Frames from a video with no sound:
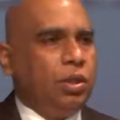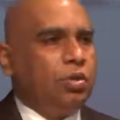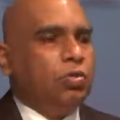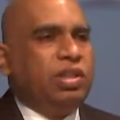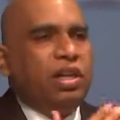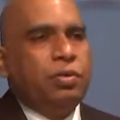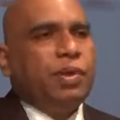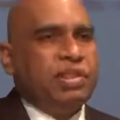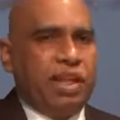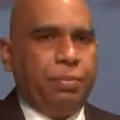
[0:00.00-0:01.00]
to
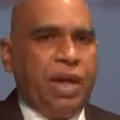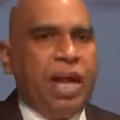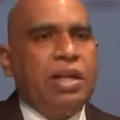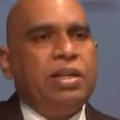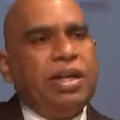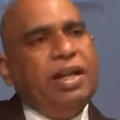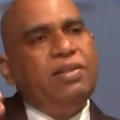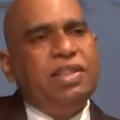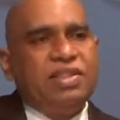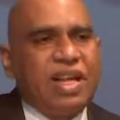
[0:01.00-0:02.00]
deliver them. And
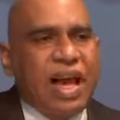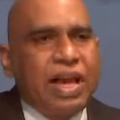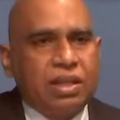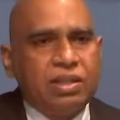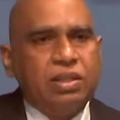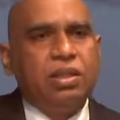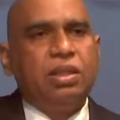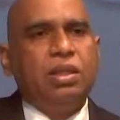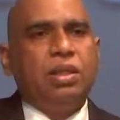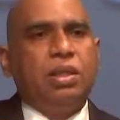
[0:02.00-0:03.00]
in this act,
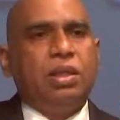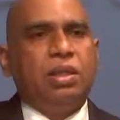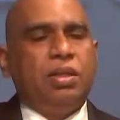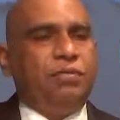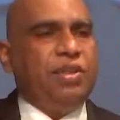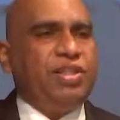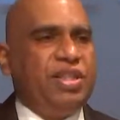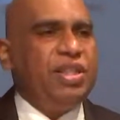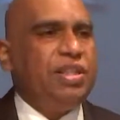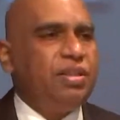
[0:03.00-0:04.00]
we
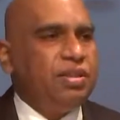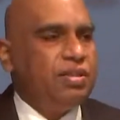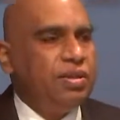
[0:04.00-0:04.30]
see